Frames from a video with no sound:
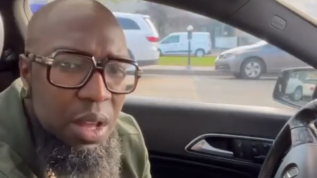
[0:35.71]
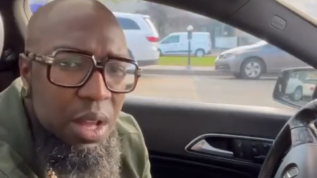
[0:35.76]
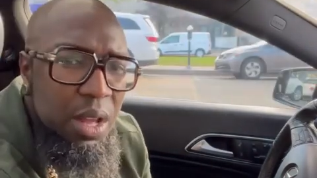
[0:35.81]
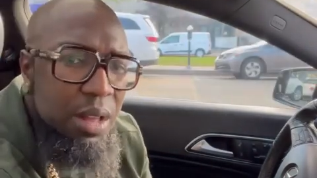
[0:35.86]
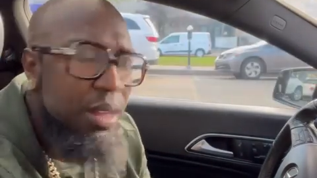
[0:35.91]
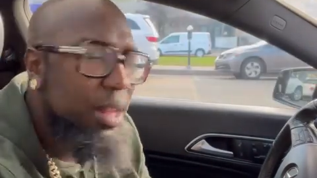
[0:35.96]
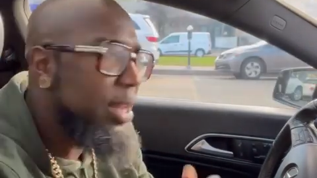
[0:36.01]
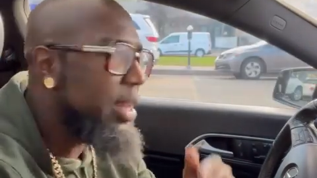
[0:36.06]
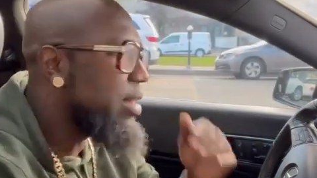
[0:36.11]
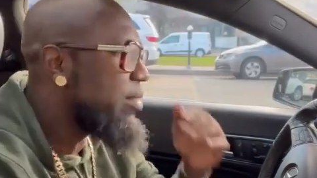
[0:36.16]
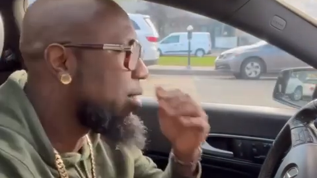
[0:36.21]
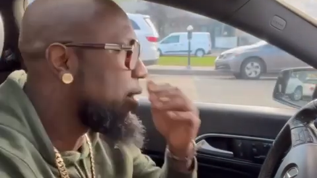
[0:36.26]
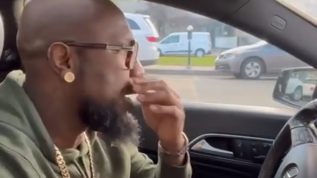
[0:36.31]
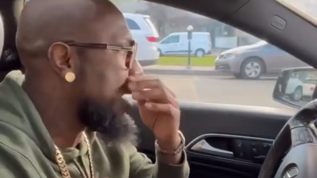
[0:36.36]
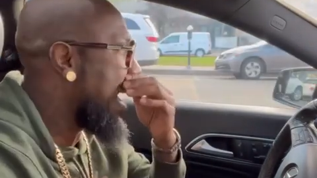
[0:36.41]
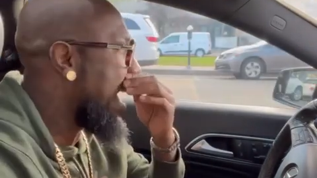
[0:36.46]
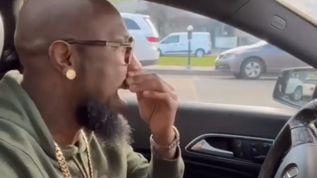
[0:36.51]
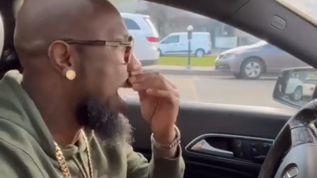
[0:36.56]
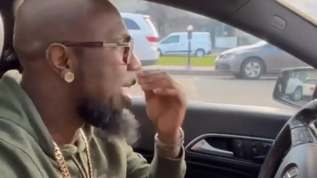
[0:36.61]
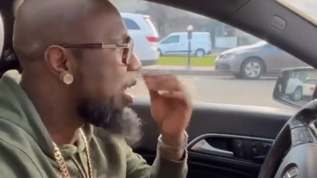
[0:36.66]
See, listen,
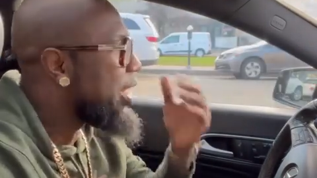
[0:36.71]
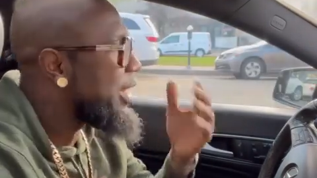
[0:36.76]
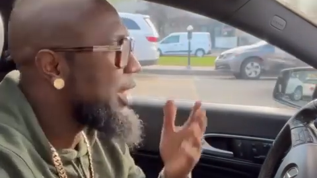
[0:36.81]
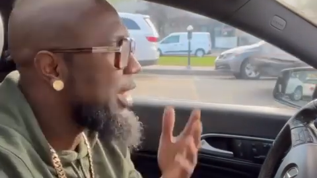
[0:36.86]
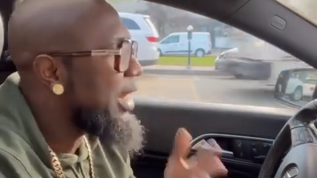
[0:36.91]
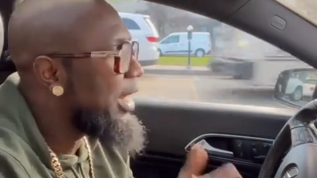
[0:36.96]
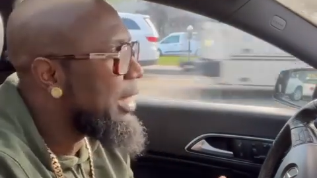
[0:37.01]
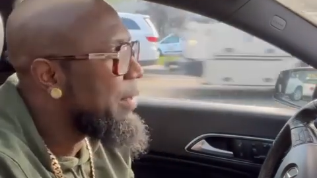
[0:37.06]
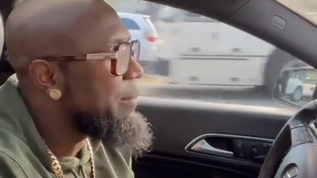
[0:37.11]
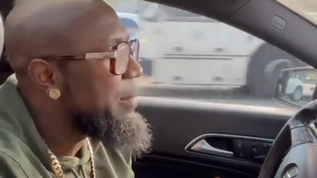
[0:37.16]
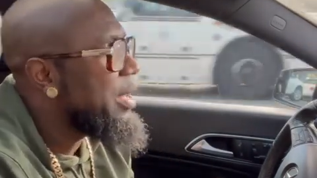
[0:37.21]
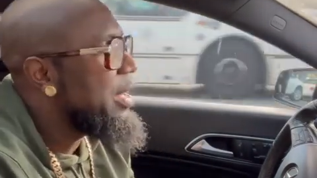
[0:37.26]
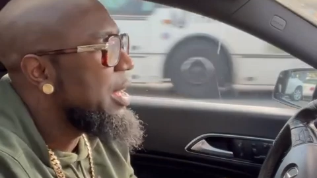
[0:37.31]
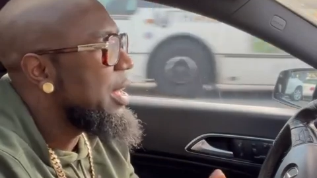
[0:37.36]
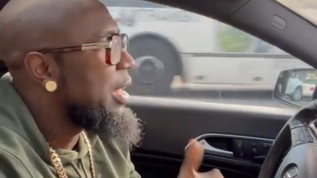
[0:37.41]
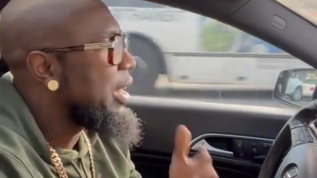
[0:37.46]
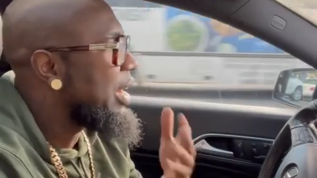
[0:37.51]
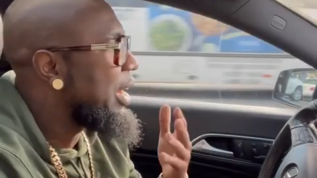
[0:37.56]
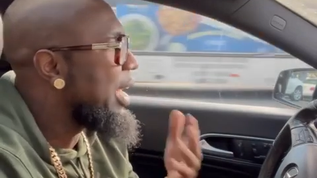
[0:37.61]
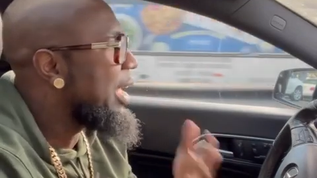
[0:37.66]
I had to tell him,
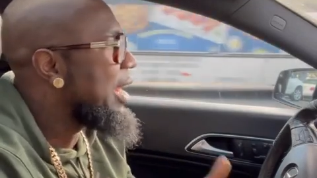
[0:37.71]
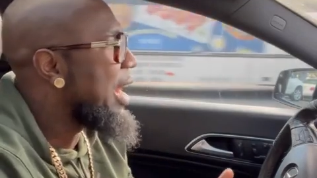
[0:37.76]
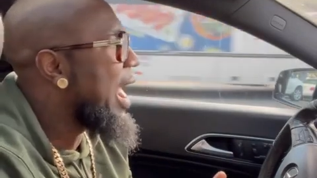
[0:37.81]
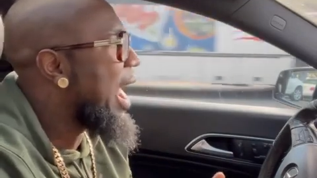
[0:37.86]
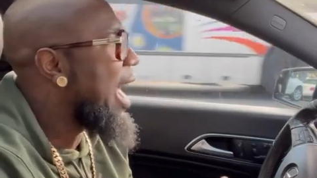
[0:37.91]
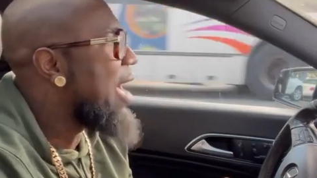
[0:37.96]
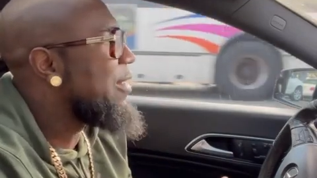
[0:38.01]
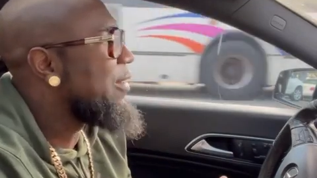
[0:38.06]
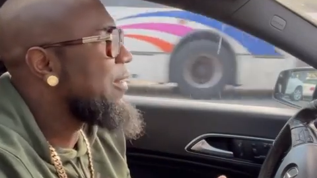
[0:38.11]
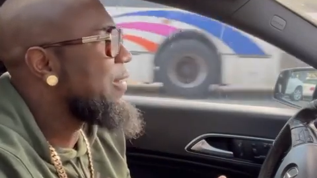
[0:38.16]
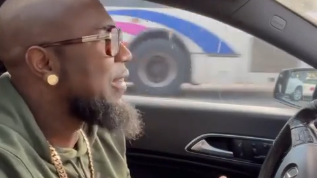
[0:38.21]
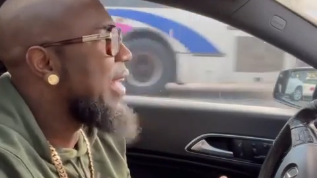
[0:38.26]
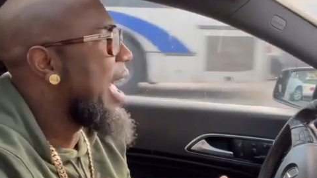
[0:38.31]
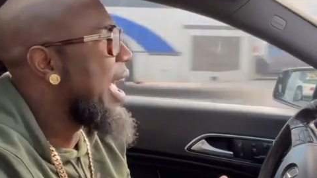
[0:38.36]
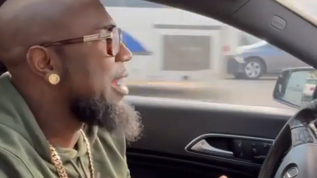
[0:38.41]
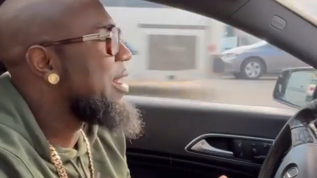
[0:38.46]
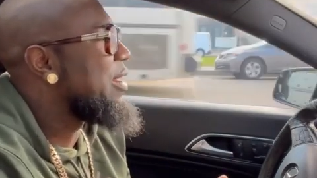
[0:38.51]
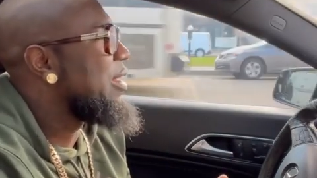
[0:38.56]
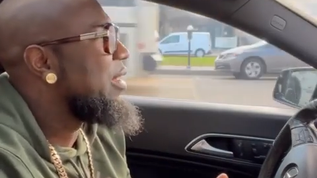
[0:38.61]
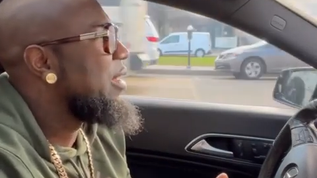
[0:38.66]
get out
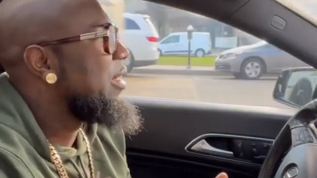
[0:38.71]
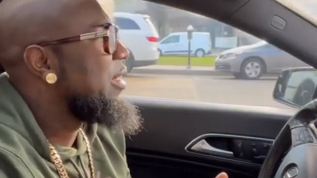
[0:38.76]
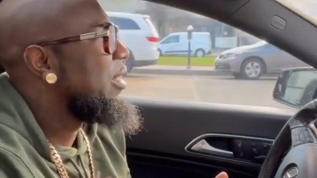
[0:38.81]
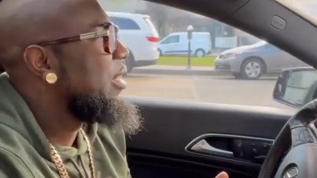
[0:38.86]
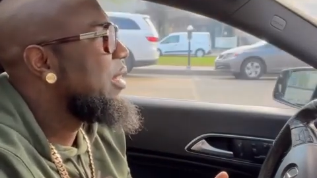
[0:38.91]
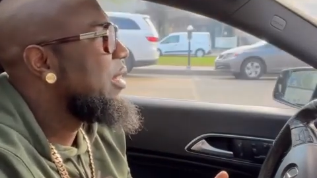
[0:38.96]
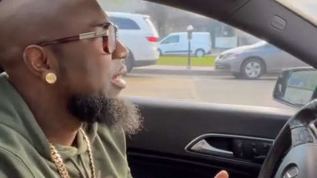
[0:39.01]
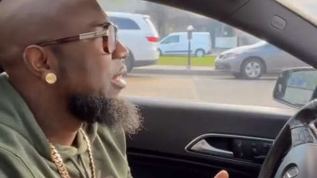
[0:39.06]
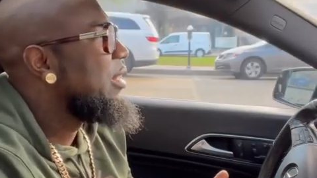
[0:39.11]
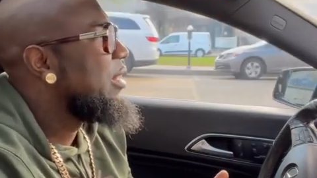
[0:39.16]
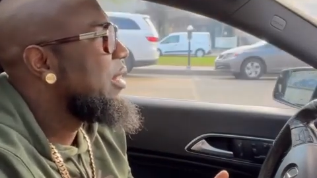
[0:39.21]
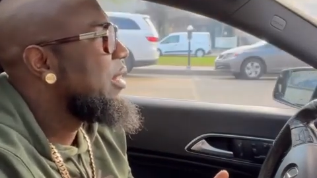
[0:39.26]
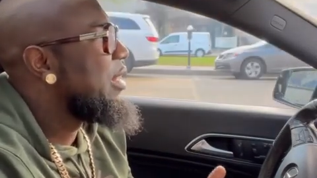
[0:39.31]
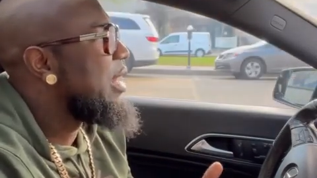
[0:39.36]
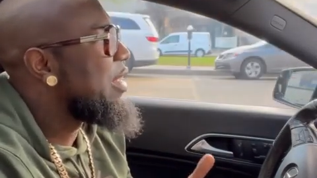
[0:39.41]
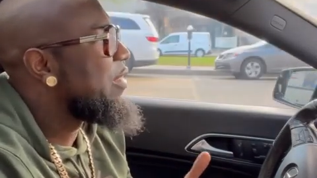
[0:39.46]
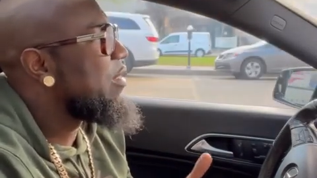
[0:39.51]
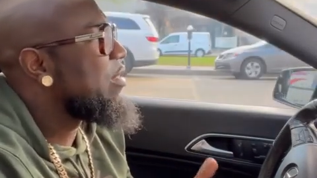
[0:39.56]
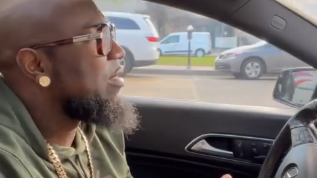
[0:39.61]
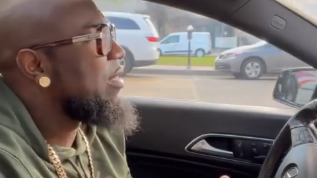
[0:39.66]
that,
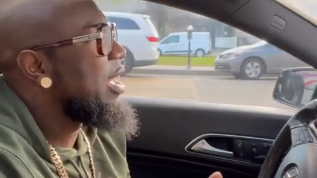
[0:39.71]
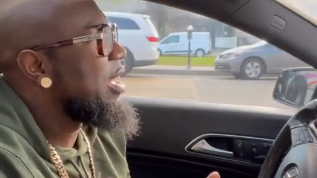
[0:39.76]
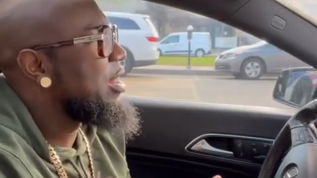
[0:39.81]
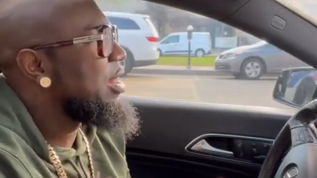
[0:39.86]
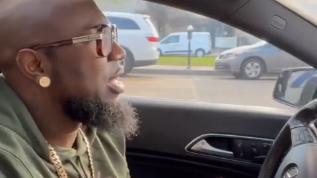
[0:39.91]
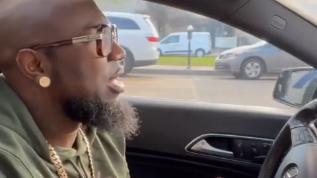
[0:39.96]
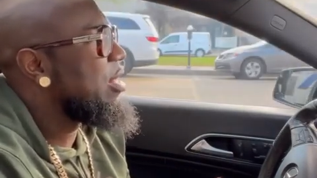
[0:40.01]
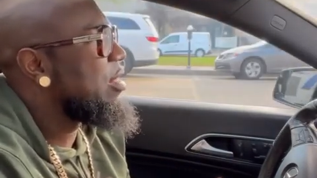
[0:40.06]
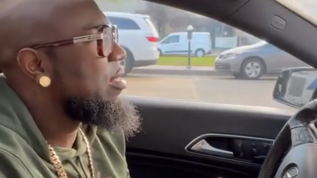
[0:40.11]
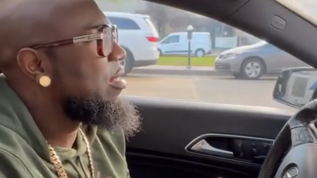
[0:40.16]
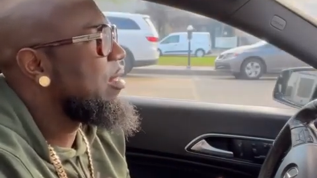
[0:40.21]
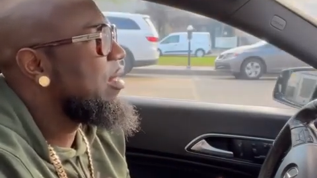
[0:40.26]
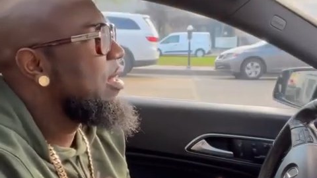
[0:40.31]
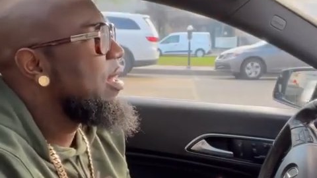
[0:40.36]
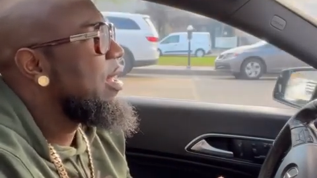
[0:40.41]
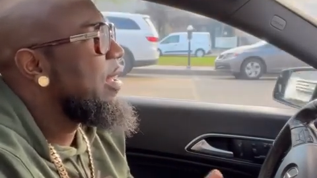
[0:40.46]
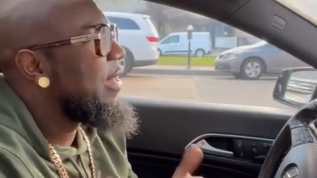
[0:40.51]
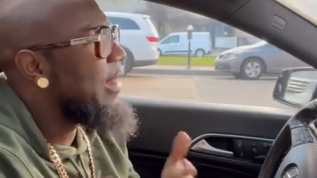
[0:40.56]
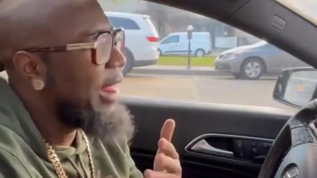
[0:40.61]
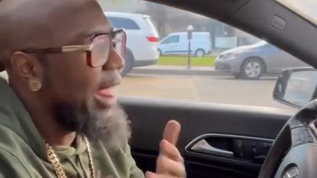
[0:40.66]
let's just say this,
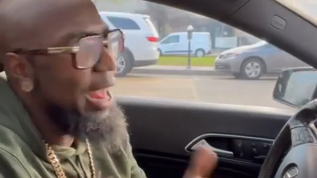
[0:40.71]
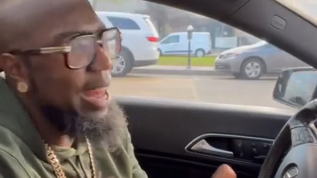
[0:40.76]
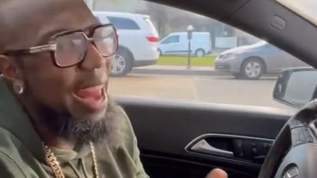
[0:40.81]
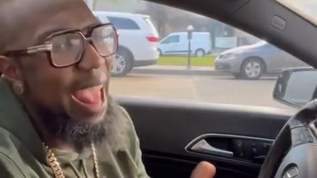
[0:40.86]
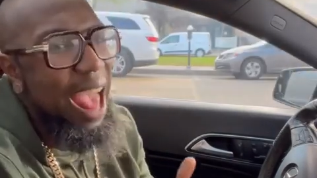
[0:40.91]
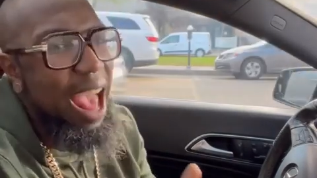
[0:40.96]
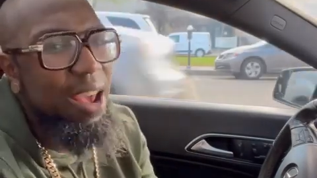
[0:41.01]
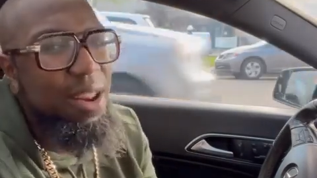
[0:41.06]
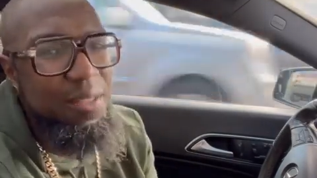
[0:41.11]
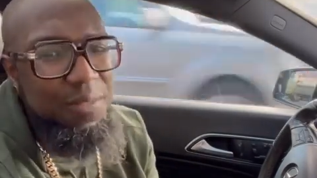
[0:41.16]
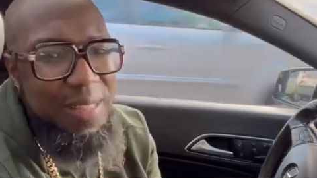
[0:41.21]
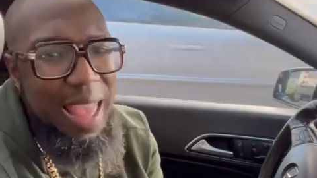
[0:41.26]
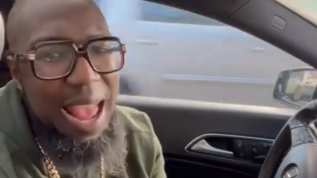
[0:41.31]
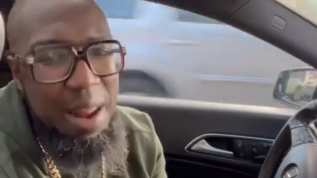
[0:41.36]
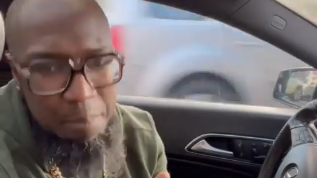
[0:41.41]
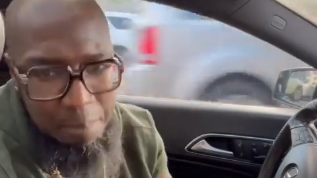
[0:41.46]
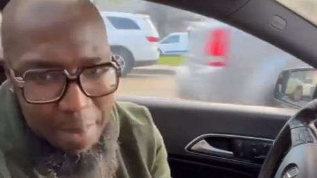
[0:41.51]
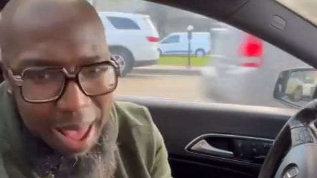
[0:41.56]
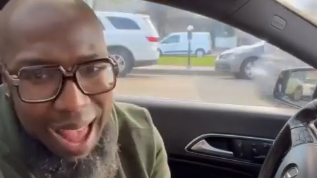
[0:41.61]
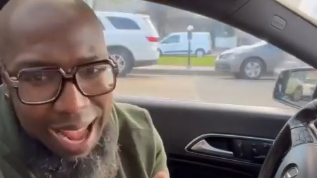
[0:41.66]
get out of
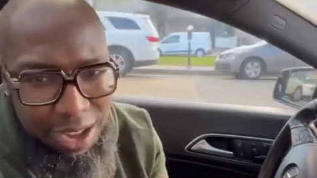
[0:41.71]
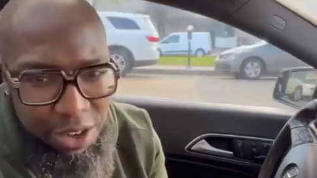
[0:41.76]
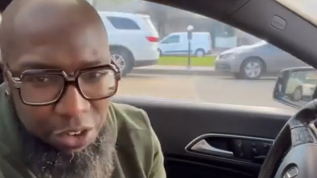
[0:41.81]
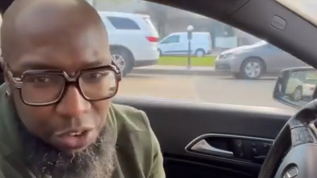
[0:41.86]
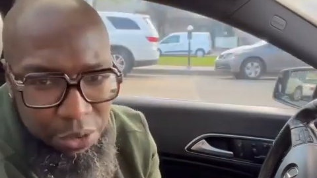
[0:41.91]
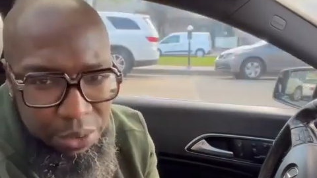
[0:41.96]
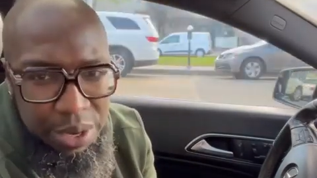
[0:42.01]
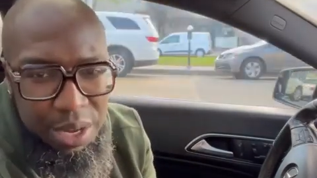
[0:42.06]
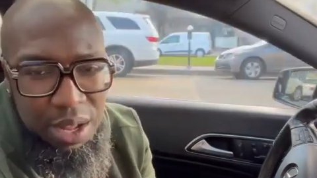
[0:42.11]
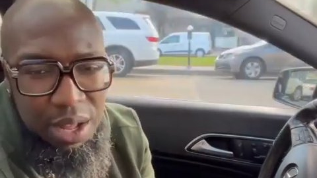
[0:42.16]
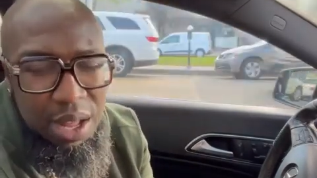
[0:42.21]
that maggotry.